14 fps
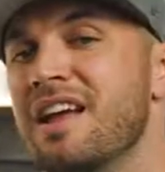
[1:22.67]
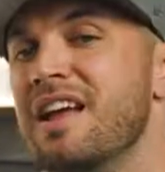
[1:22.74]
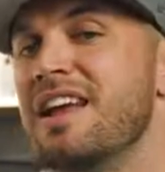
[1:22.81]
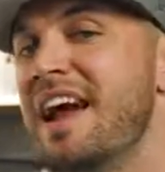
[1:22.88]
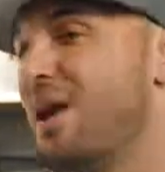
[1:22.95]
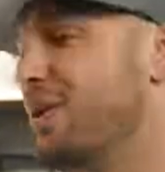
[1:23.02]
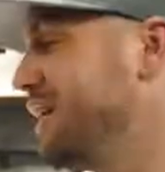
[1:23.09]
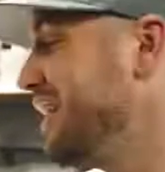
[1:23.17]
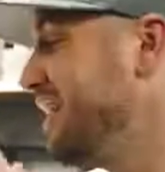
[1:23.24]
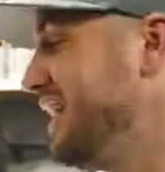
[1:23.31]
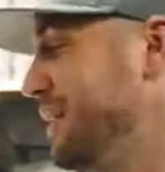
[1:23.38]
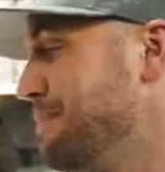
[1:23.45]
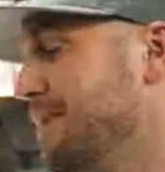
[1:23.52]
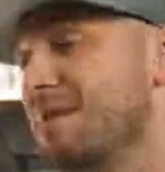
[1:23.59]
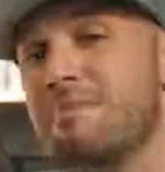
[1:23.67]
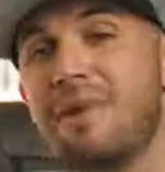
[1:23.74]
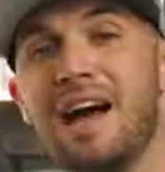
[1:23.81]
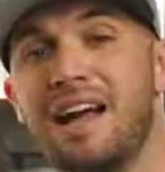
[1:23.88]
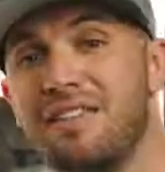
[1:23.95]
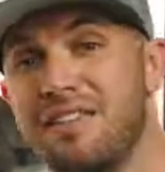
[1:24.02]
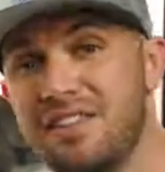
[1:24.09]
Now, keep in
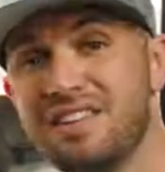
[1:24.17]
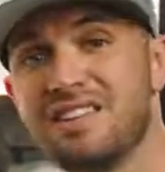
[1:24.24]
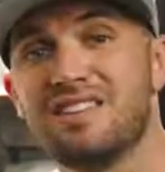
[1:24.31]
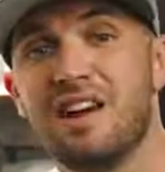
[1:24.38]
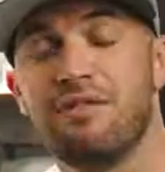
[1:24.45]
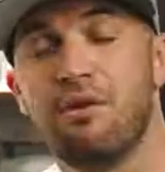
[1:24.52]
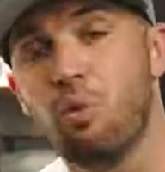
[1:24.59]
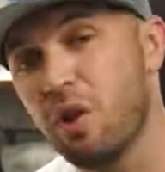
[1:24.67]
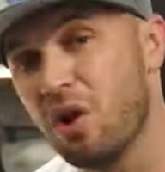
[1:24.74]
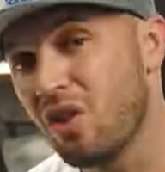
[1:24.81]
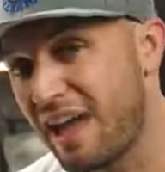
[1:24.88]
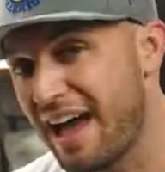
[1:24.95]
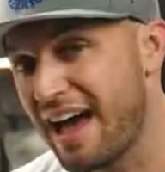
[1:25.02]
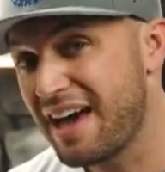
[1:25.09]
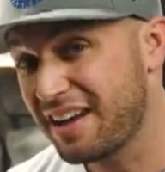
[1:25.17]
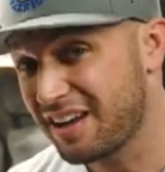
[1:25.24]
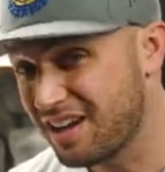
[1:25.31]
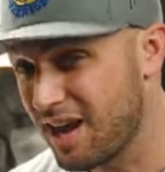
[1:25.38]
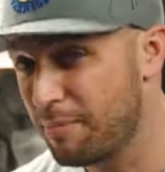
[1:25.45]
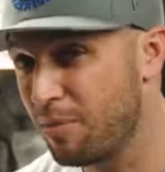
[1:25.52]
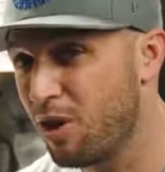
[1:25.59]
mind that this stuff will add a
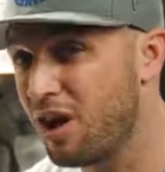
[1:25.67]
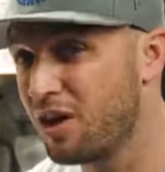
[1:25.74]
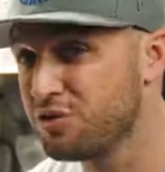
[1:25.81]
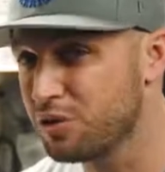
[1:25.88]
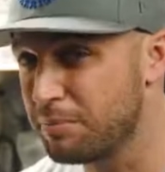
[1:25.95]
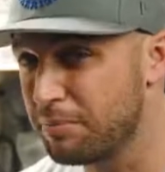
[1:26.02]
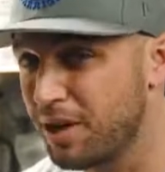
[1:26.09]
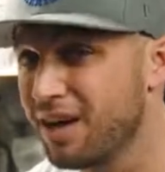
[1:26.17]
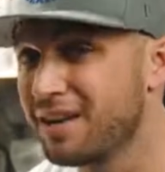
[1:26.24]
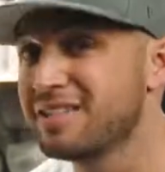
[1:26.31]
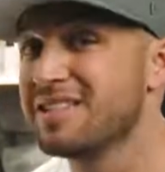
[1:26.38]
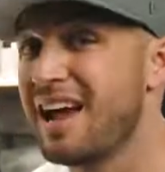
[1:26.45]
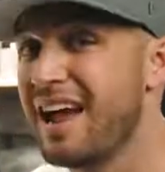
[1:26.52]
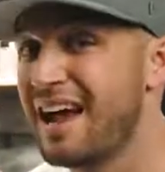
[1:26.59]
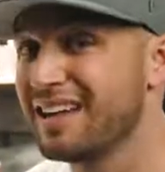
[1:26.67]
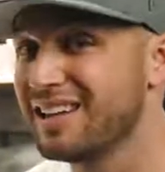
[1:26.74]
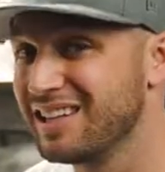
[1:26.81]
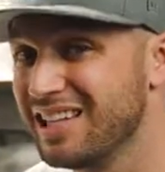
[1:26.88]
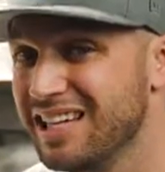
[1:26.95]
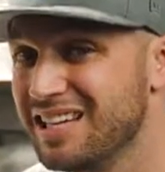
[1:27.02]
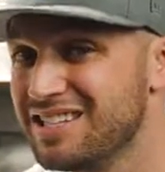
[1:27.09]
couple $100 at
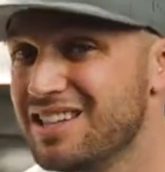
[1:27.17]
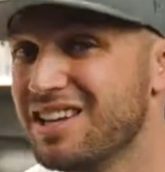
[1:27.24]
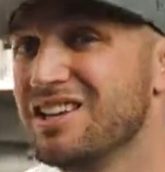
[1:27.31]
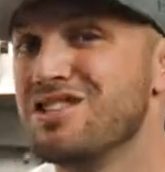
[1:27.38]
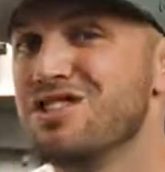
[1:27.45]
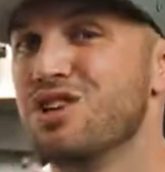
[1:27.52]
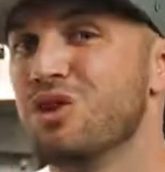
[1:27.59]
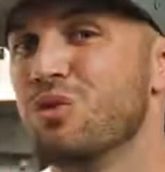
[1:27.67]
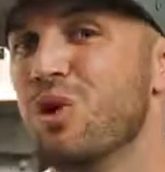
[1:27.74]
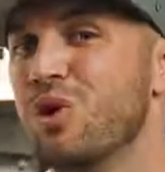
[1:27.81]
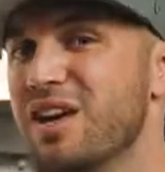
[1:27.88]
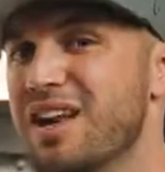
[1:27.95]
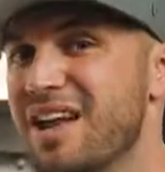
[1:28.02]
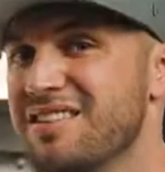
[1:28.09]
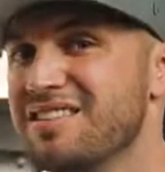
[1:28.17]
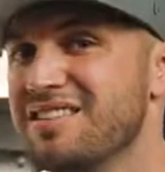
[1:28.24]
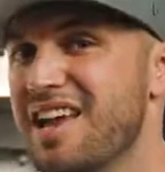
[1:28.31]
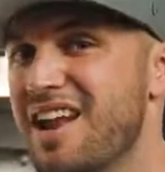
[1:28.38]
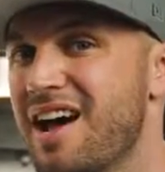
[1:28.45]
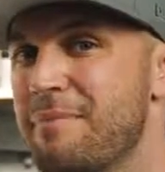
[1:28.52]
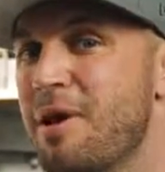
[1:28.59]
least to your Ronin S
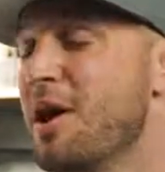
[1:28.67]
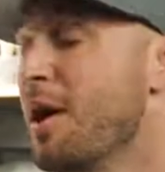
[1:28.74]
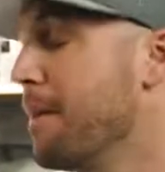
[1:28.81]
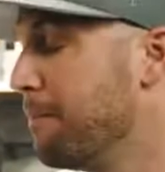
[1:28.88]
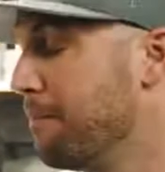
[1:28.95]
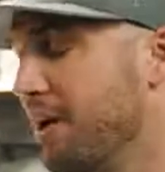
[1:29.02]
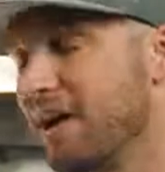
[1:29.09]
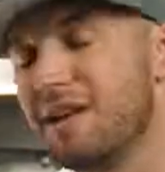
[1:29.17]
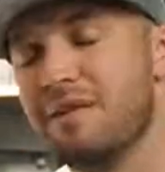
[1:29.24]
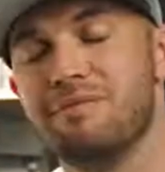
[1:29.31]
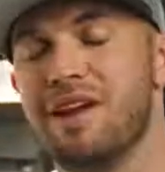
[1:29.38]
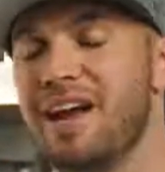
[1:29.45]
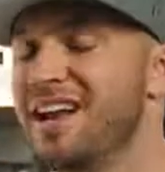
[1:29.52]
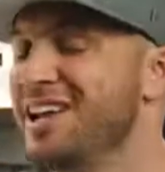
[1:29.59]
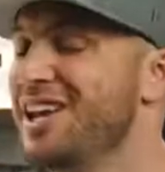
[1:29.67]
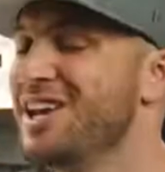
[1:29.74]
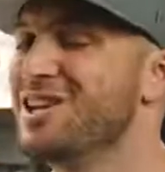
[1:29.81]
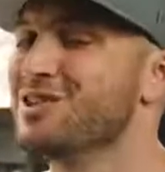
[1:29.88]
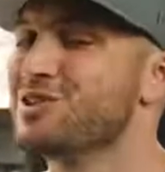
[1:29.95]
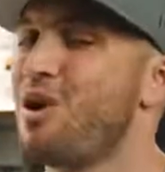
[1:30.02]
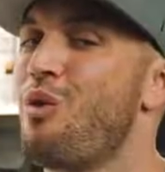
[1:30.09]
setup, but man, it
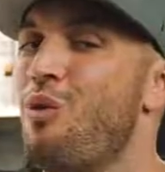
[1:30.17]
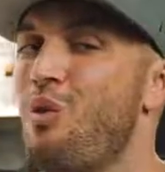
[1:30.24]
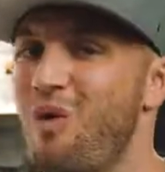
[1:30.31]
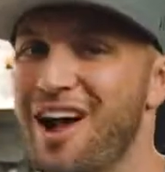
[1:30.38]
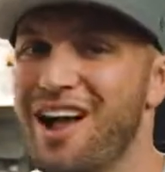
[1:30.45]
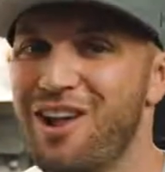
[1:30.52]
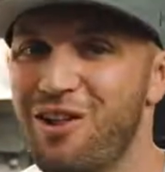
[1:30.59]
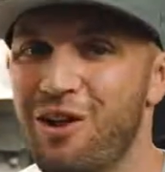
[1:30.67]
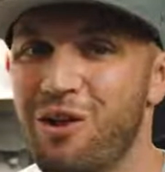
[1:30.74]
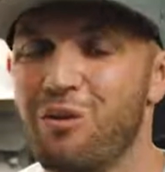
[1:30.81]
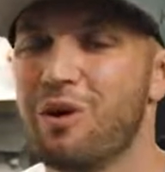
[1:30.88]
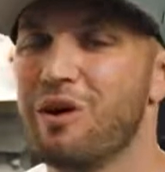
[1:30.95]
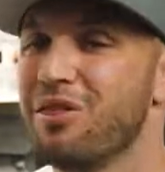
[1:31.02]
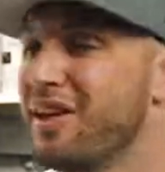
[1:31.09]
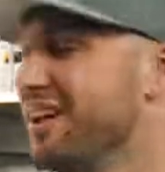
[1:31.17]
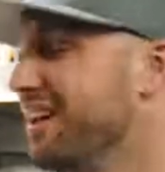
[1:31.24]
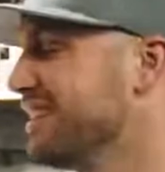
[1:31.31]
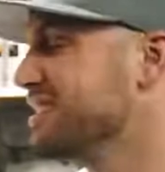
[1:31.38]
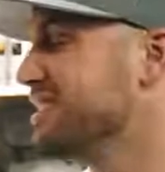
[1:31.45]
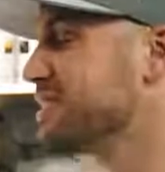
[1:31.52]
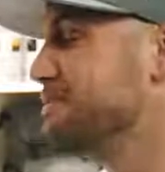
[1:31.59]
is well worth it,
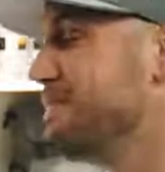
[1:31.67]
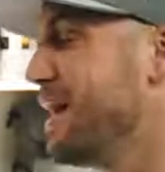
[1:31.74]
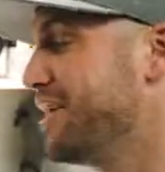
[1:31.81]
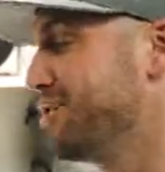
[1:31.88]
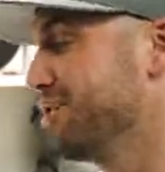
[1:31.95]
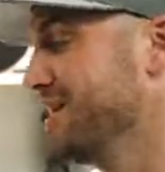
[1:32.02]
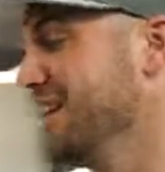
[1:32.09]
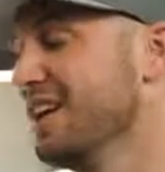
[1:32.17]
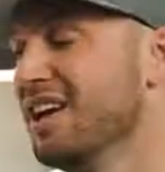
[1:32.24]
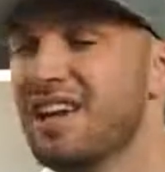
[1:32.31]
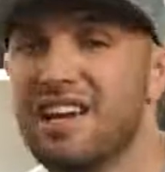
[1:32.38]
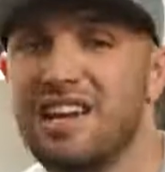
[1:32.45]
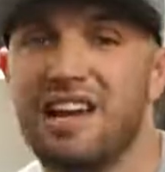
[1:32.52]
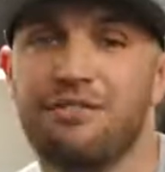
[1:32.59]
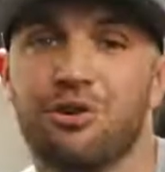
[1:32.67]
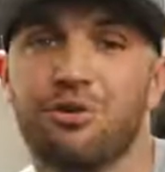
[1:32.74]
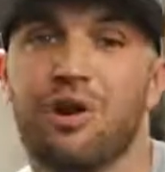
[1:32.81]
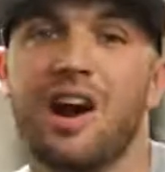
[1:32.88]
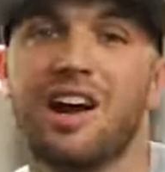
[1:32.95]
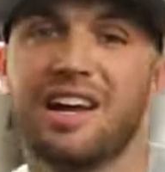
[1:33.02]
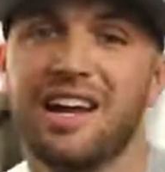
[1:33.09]
especially if you're
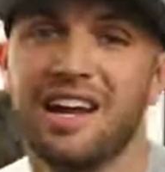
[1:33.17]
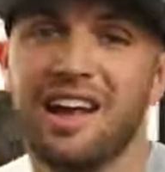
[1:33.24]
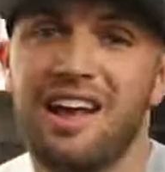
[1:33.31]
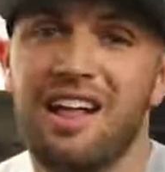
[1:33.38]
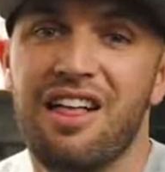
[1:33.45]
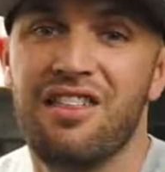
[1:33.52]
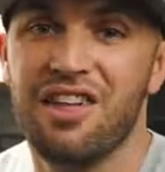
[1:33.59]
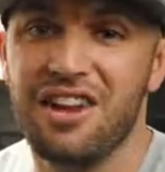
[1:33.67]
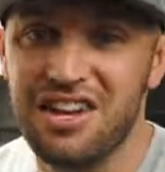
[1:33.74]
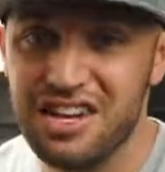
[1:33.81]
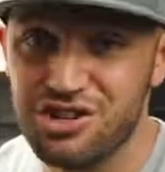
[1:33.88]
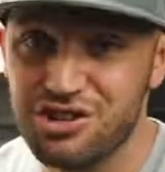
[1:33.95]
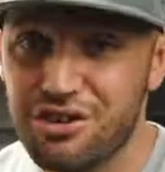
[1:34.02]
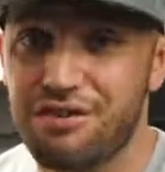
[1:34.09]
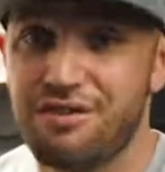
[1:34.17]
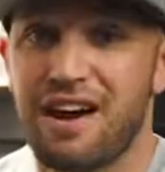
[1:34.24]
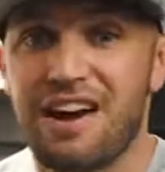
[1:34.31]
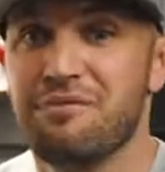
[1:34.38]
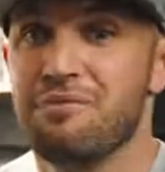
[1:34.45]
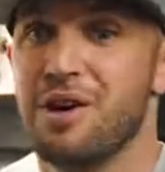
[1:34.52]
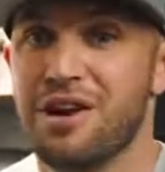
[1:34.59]
rocking the Ninja
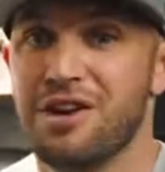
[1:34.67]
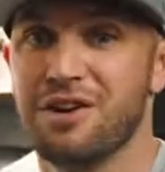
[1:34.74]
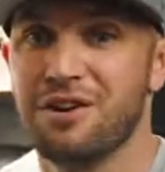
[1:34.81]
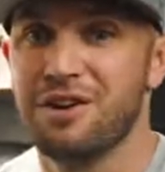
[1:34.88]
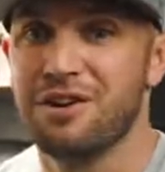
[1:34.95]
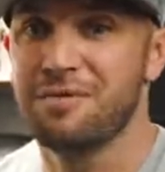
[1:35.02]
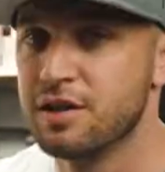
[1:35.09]
5 monitor.